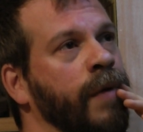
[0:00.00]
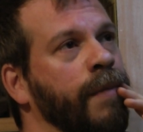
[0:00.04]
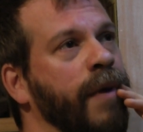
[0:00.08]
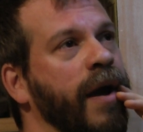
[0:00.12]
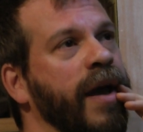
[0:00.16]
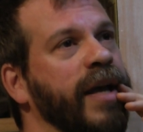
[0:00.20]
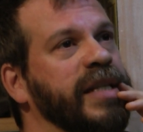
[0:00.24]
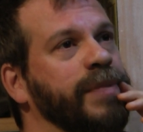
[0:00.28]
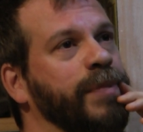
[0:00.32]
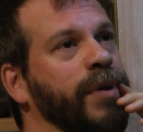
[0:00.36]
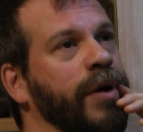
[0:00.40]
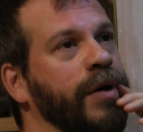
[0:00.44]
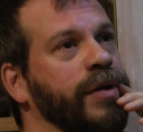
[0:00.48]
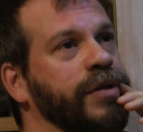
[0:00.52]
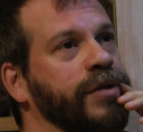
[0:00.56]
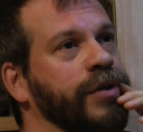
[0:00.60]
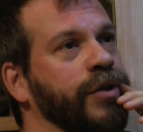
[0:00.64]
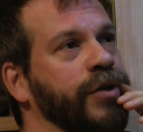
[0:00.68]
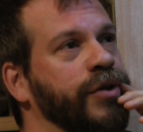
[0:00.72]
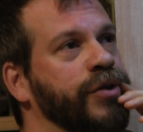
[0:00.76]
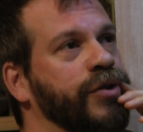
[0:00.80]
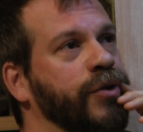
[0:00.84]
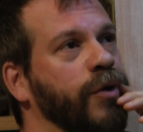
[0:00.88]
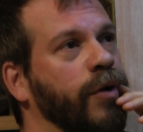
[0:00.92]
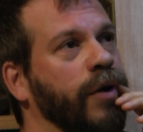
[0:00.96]
my experience
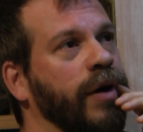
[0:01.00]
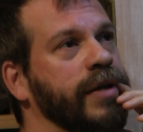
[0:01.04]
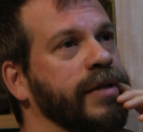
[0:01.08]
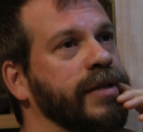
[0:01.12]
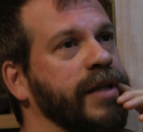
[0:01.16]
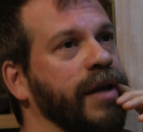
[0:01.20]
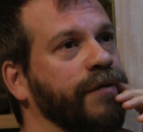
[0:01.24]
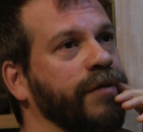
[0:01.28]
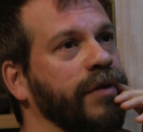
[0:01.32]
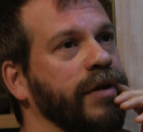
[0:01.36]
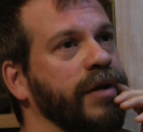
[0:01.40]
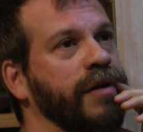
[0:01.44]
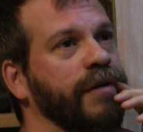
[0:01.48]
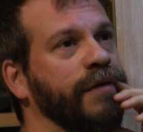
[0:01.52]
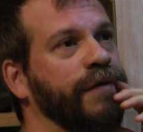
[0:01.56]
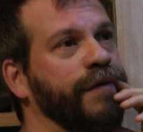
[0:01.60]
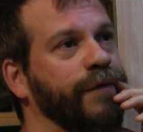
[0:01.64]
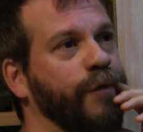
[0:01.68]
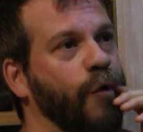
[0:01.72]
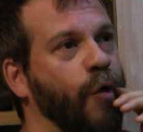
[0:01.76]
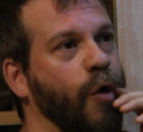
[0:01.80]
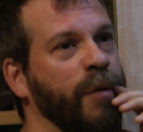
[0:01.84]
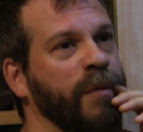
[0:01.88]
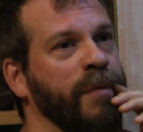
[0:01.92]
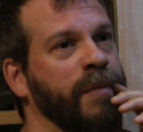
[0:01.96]
in the store has definitely
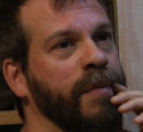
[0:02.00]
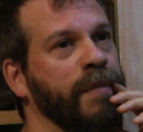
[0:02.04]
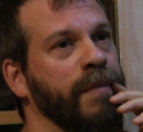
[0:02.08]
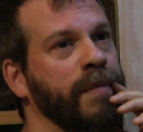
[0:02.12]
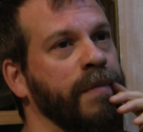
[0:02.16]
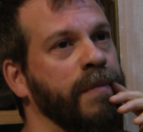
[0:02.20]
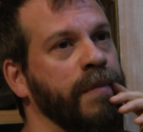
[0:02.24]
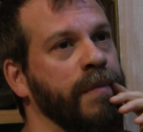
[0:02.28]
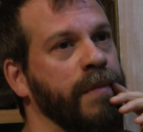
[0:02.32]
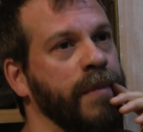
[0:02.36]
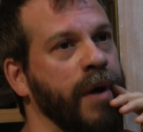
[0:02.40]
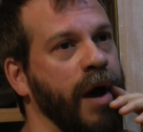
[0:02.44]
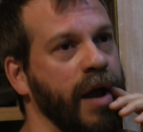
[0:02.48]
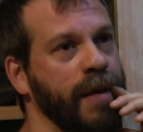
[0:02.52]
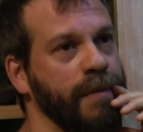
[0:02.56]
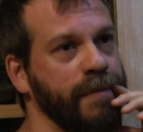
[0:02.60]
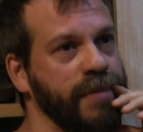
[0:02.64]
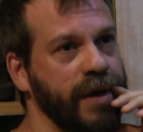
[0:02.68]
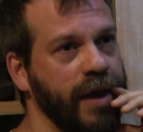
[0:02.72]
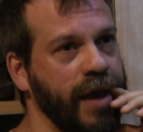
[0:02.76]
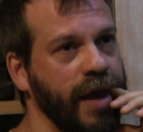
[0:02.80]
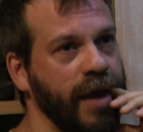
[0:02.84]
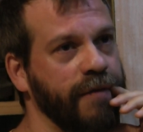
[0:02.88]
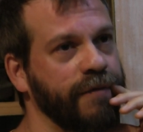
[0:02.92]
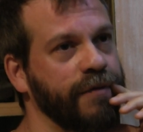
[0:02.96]
informed my
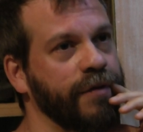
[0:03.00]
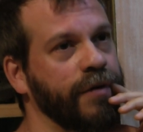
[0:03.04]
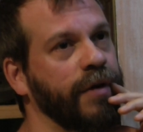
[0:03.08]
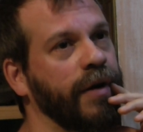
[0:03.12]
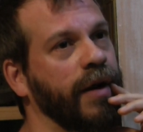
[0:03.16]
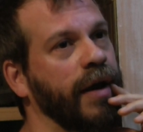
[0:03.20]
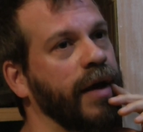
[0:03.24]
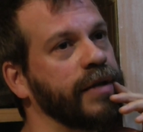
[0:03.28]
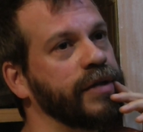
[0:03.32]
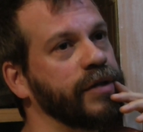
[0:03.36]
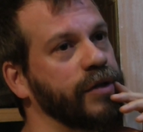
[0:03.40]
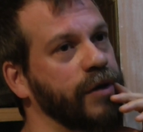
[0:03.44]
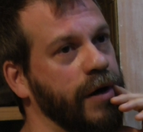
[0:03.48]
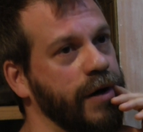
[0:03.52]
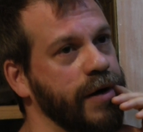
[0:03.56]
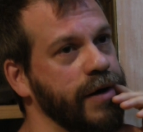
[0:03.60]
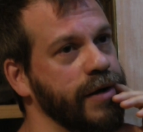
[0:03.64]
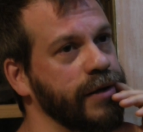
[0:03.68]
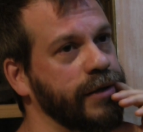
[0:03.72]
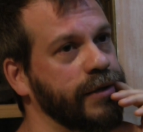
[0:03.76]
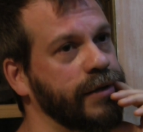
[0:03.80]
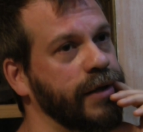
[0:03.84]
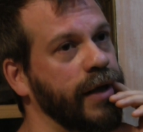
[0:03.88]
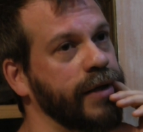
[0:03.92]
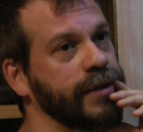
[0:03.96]
behavior as an
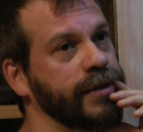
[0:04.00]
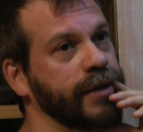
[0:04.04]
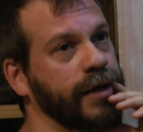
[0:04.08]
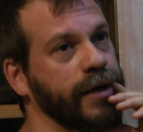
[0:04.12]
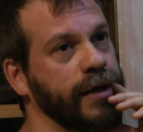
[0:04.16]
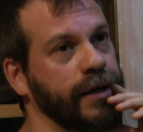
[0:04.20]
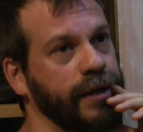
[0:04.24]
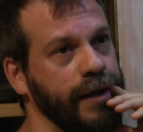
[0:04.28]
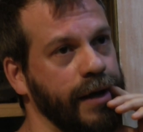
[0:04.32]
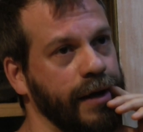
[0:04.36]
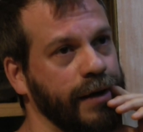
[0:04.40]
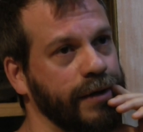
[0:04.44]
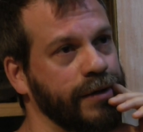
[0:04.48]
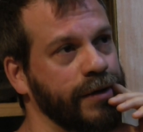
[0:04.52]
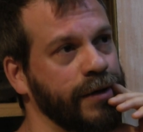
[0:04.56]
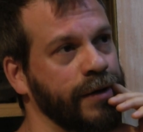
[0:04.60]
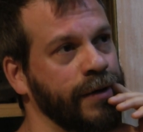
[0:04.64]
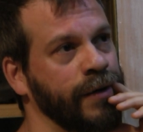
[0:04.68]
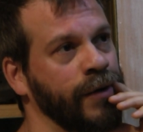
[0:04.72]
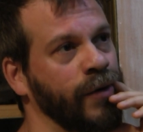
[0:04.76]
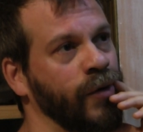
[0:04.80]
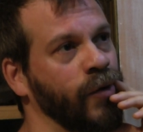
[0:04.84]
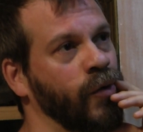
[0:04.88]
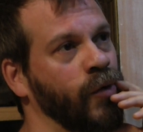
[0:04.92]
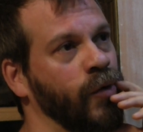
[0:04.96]
artist, as a
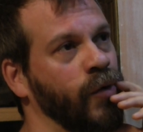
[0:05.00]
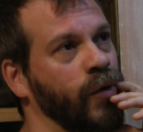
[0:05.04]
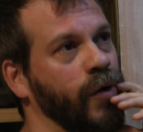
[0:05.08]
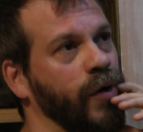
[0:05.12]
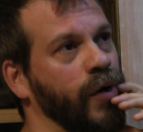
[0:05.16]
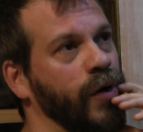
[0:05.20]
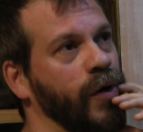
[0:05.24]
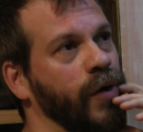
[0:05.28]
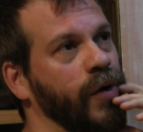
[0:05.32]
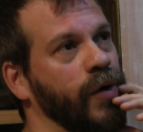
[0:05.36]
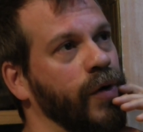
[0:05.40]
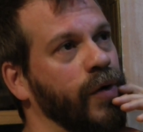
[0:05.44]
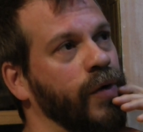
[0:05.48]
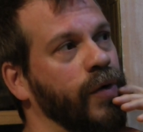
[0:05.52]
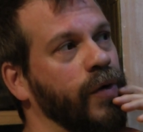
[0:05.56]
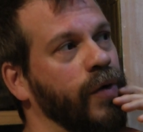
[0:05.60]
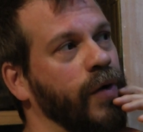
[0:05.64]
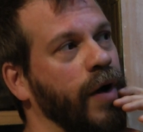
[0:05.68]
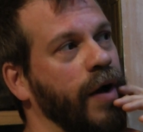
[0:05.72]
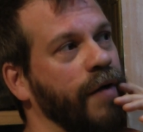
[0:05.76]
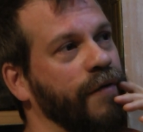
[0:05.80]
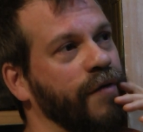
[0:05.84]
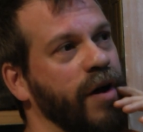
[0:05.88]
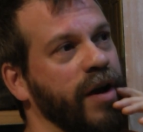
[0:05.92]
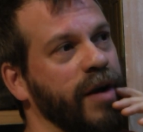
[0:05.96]
collector. Uh,
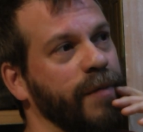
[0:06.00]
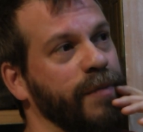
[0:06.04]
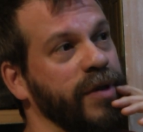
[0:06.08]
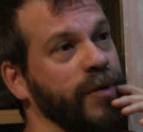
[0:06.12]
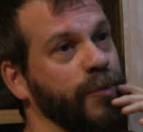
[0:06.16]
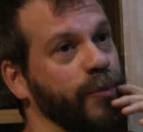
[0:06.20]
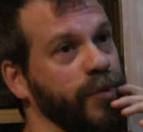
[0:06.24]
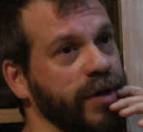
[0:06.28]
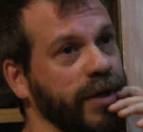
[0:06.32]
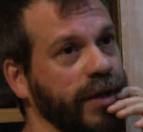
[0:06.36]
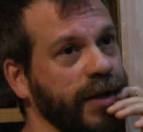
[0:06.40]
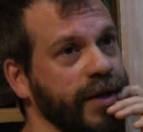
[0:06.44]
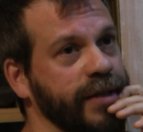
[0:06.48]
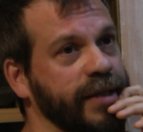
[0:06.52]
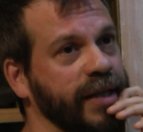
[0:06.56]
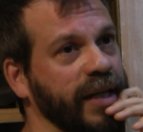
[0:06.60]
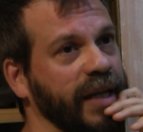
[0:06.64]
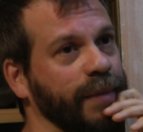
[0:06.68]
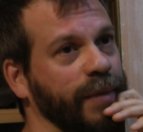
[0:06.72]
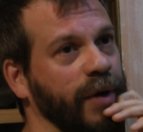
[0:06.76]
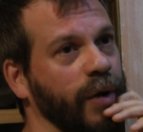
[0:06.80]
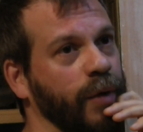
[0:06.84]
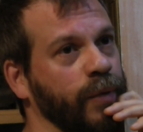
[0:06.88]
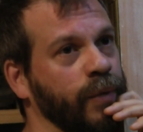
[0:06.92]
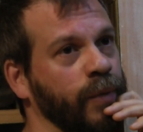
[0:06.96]
I've got to be
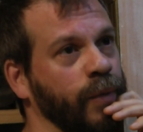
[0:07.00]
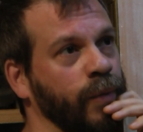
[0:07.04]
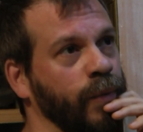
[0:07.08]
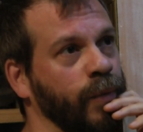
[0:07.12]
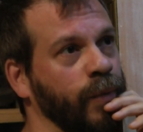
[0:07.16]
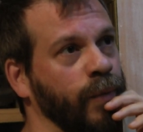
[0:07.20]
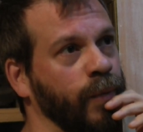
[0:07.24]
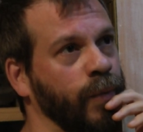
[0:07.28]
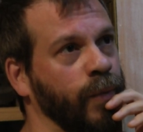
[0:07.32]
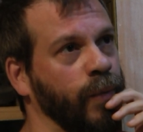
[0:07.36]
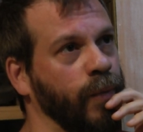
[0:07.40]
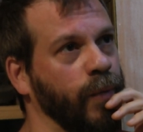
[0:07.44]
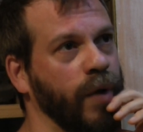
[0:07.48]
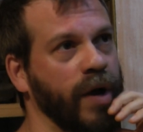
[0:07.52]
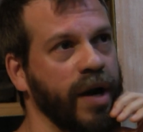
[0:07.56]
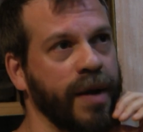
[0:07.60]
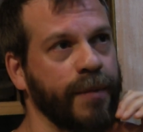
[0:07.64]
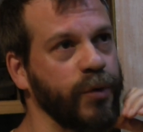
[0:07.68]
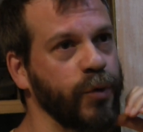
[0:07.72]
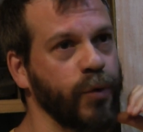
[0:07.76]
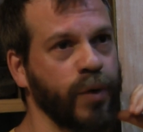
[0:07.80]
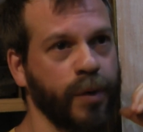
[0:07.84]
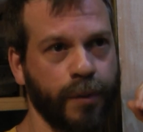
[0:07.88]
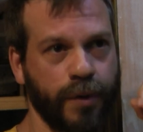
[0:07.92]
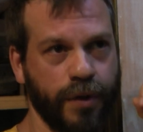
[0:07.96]
realistic about what
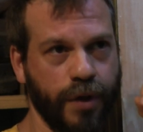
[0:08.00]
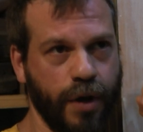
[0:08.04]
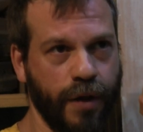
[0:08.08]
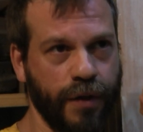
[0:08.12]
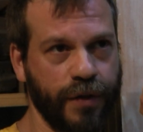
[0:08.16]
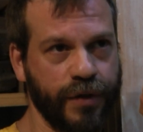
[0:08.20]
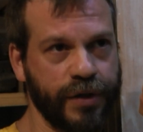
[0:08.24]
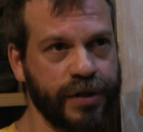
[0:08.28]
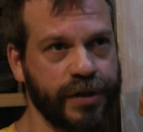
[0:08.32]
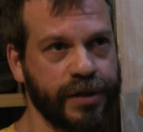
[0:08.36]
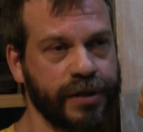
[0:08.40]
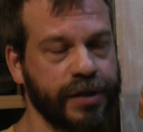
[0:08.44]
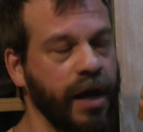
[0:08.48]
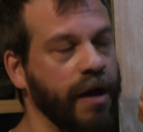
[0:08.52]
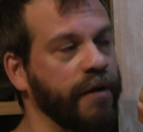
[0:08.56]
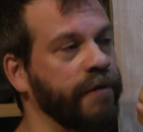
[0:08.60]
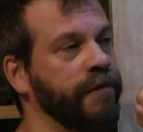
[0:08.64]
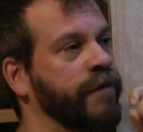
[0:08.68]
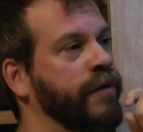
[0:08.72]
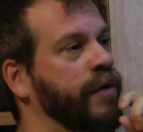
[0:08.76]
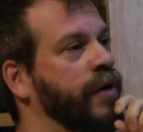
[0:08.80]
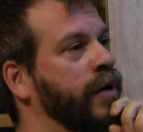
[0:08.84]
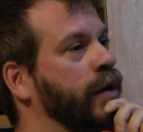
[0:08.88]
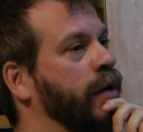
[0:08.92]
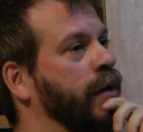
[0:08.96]
I'm doing with all this
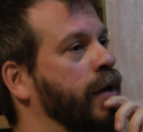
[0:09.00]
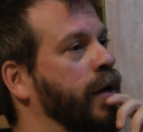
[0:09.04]
stuff.